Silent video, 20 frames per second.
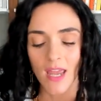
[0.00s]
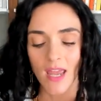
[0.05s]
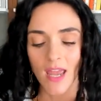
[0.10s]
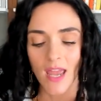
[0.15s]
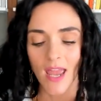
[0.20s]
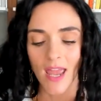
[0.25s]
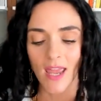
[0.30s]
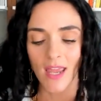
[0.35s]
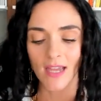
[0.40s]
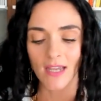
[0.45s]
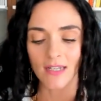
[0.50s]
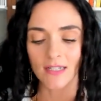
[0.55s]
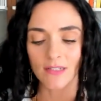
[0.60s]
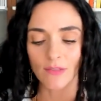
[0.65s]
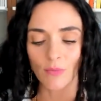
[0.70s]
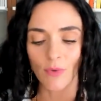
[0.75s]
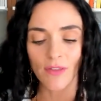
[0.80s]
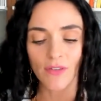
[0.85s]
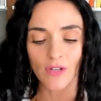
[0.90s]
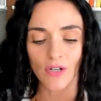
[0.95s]
And
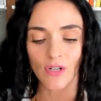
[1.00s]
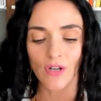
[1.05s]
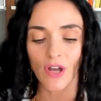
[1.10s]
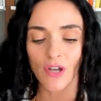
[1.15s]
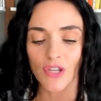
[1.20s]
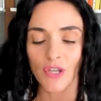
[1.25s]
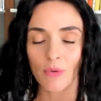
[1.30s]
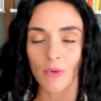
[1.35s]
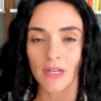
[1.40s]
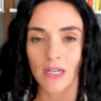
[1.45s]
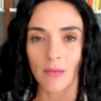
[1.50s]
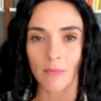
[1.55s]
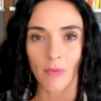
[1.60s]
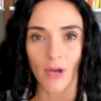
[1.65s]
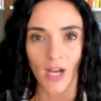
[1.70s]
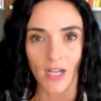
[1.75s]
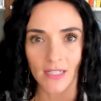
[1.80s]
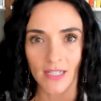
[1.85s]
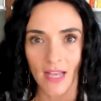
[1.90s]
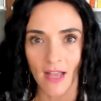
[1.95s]
whether or not you end up
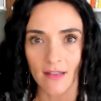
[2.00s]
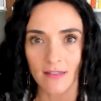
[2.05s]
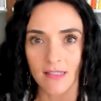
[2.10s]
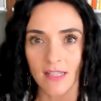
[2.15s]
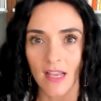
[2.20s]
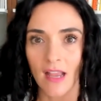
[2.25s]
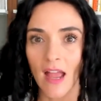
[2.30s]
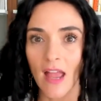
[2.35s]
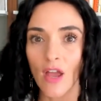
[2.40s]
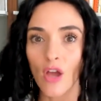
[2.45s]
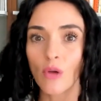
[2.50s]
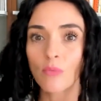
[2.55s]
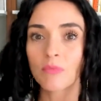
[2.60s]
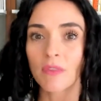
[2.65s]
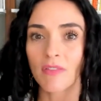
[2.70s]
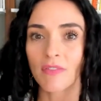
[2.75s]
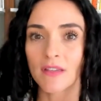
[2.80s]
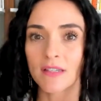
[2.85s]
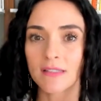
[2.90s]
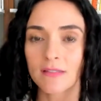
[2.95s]
podcasting, I hope
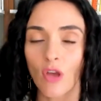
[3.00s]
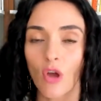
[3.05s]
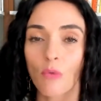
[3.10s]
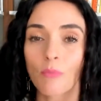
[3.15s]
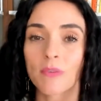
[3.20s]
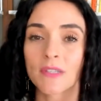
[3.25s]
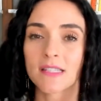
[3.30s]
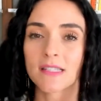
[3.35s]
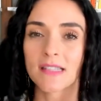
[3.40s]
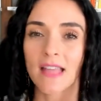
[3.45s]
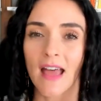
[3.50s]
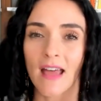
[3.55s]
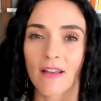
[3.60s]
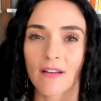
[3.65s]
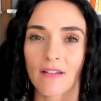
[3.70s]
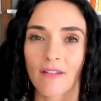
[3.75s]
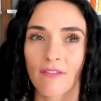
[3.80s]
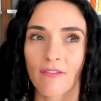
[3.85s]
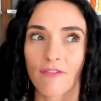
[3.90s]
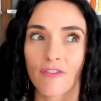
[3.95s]
that this opens
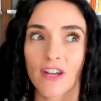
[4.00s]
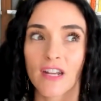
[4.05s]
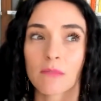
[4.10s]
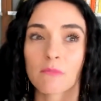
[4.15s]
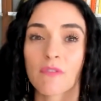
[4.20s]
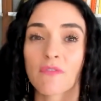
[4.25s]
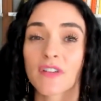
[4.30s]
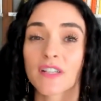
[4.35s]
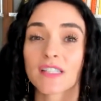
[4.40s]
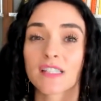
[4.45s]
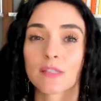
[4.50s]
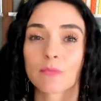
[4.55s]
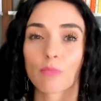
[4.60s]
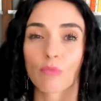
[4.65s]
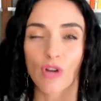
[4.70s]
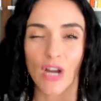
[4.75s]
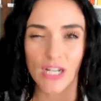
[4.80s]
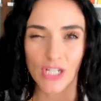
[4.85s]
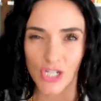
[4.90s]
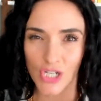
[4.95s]
that freedom of
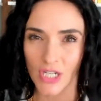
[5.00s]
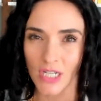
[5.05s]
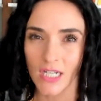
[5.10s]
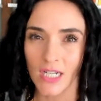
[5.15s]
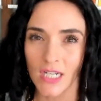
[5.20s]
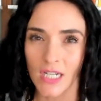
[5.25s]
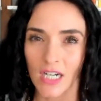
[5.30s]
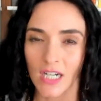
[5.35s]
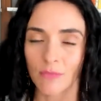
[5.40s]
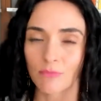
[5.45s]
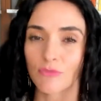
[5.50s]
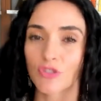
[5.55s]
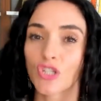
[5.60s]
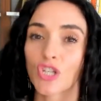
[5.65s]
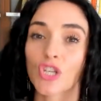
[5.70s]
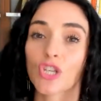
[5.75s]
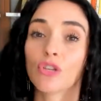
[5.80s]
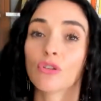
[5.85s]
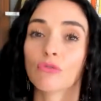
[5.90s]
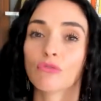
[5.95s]
expression up to
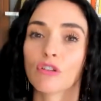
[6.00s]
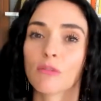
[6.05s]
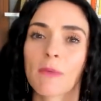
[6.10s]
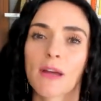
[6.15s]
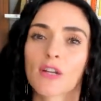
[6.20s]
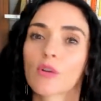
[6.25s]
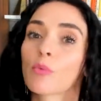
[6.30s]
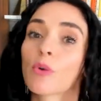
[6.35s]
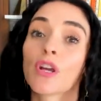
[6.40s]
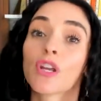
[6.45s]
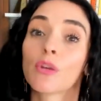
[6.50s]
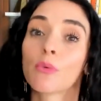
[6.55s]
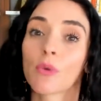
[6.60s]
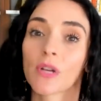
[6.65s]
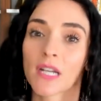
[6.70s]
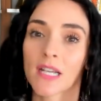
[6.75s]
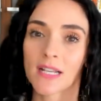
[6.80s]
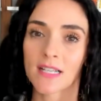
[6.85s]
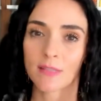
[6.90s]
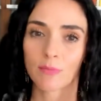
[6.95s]
you, no matter where you
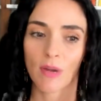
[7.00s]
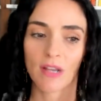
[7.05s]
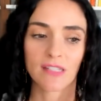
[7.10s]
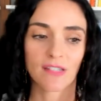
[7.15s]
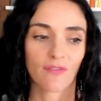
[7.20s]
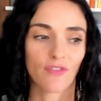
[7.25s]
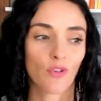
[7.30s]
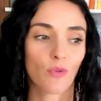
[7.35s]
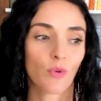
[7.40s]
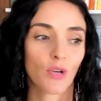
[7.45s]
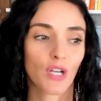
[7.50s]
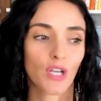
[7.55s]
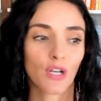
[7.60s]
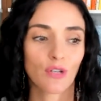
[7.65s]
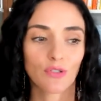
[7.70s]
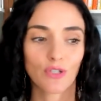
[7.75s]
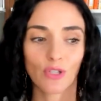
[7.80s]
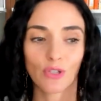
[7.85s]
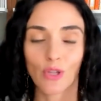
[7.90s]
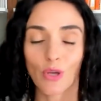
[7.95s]
want to express. If you want to go
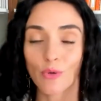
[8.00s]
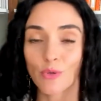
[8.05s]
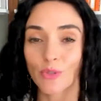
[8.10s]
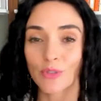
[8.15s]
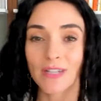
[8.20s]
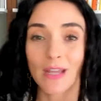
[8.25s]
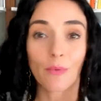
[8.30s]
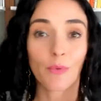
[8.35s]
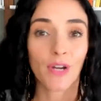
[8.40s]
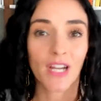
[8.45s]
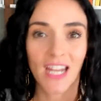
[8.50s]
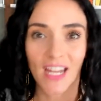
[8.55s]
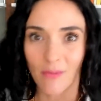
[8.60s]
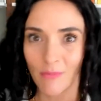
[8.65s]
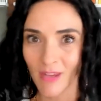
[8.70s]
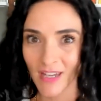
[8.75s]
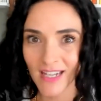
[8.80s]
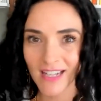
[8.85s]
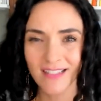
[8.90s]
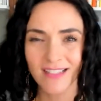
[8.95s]
to local networking
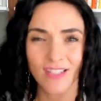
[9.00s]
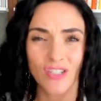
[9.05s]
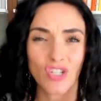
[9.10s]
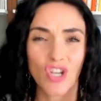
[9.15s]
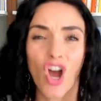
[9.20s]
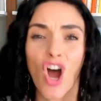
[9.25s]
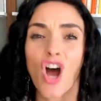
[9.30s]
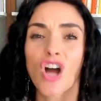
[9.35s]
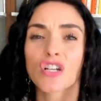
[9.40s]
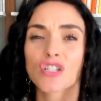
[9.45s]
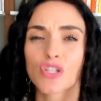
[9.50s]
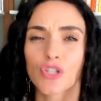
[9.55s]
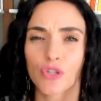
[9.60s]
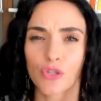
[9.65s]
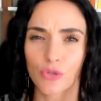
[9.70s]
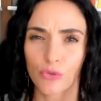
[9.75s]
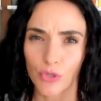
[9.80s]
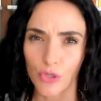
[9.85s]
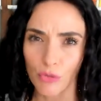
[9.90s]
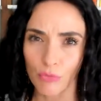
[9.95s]
meetings and talk to the
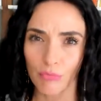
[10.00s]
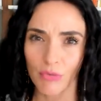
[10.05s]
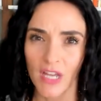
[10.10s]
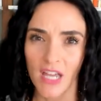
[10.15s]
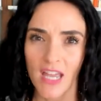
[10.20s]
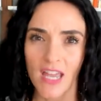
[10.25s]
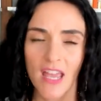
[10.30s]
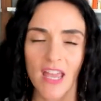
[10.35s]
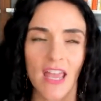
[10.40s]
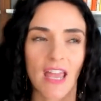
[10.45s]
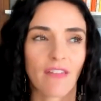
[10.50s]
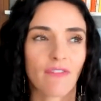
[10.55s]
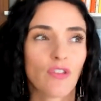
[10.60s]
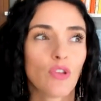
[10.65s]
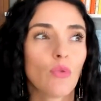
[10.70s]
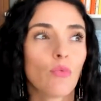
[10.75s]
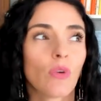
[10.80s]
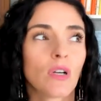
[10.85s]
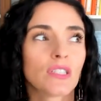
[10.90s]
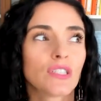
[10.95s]
group, if
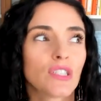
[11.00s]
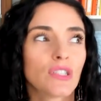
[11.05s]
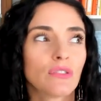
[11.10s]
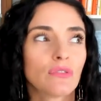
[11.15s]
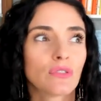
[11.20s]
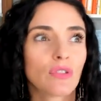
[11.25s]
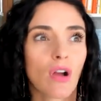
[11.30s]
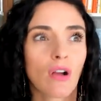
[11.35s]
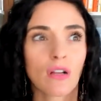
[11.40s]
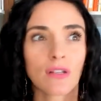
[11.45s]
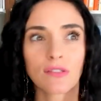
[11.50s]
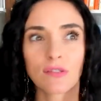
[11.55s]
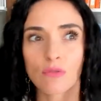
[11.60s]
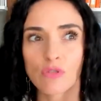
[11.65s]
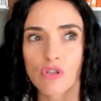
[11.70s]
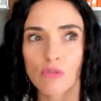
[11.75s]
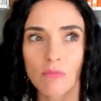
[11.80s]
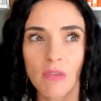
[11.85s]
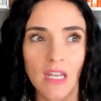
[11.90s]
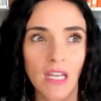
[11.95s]
you want to talk on
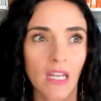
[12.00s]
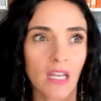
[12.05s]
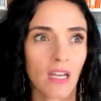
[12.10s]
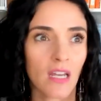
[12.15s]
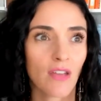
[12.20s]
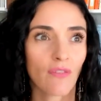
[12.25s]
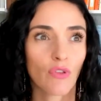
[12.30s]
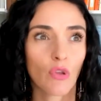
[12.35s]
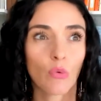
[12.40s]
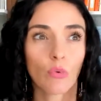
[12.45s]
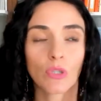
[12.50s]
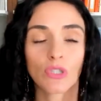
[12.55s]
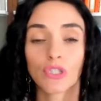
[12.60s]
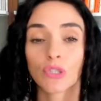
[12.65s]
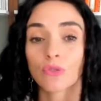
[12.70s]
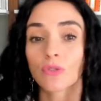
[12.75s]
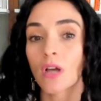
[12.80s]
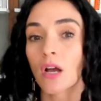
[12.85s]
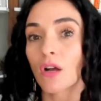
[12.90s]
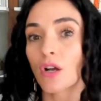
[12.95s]
social media, if you want
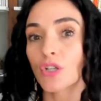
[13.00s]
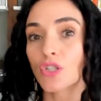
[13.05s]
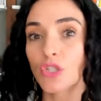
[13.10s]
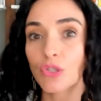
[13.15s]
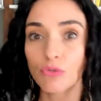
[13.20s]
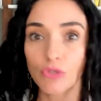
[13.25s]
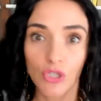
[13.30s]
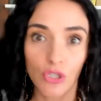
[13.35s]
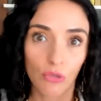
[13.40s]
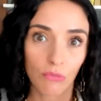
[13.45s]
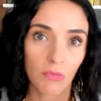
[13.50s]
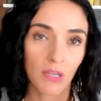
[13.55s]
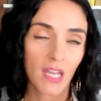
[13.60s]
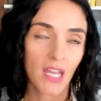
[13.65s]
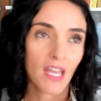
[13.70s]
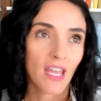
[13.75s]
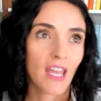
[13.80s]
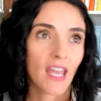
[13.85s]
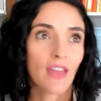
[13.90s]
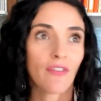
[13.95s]
to talk on YouTube,
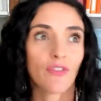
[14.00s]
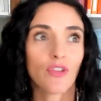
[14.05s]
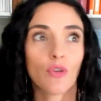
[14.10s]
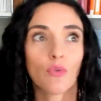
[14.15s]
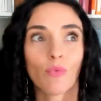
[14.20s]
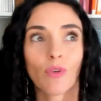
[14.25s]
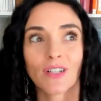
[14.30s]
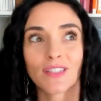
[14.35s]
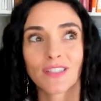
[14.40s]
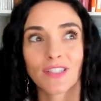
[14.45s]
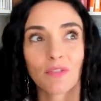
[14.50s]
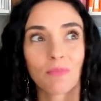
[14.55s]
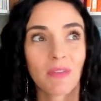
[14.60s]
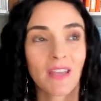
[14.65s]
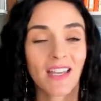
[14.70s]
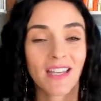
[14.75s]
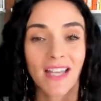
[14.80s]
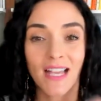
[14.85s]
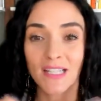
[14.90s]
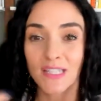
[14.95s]
if you want to be
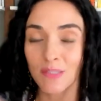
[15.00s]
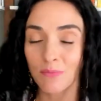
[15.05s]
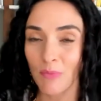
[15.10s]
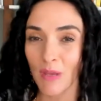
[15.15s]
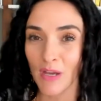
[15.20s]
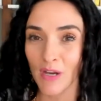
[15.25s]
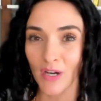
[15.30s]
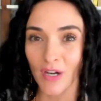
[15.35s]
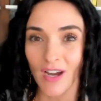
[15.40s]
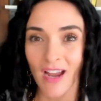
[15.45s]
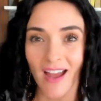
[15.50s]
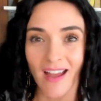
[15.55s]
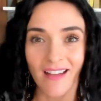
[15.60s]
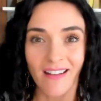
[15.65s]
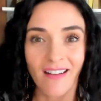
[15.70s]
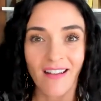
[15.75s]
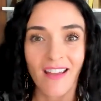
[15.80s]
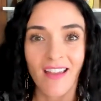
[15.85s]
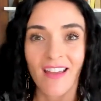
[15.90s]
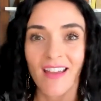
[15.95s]
a guest speaker
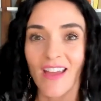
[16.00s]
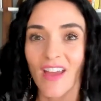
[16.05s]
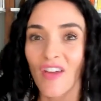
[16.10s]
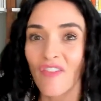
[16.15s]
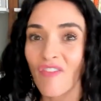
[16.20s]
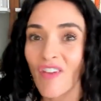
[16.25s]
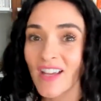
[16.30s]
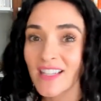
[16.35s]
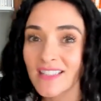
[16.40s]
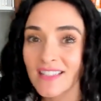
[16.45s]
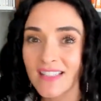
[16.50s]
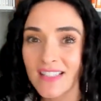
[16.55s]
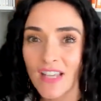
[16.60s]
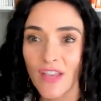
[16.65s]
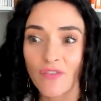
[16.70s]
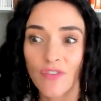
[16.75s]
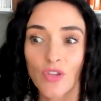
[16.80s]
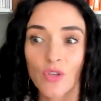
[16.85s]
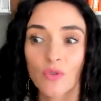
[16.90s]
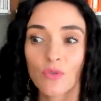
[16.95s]
at events,
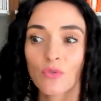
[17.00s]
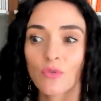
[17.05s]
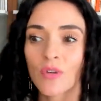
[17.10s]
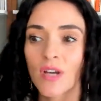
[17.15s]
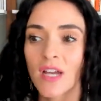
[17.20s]
in